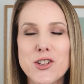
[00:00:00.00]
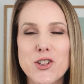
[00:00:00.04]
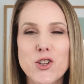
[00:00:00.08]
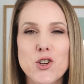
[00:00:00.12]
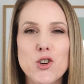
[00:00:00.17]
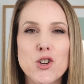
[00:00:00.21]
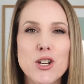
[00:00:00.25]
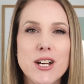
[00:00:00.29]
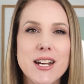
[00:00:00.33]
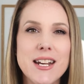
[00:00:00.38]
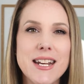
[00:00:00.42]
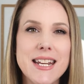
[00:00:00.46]

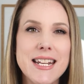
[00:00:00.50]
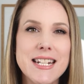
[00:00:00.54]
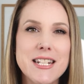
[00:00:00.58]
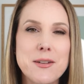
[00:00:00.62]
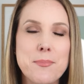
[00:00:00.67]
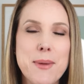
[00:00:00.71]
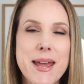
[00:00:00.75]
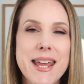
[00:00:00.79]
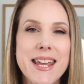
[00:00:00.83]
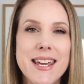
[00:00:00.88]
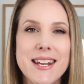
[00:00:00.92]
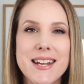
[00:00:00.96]
you're going to need to
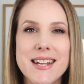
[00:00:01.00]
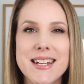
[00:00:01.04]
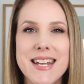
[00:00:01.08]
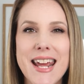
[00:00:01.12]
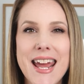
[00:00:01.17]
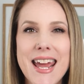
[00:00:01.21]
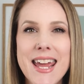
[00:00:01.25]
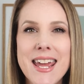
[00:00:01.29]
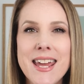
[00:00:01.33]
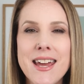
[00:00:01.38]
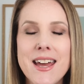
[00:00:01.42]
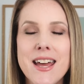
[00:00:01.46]
make in a
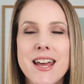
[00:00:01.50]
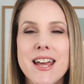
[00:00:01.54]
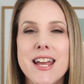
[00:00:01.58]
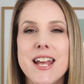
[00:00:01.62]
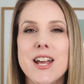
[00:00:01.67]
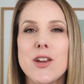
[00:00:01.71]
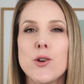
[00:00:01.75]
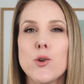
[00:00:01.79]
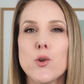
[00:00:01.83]
day in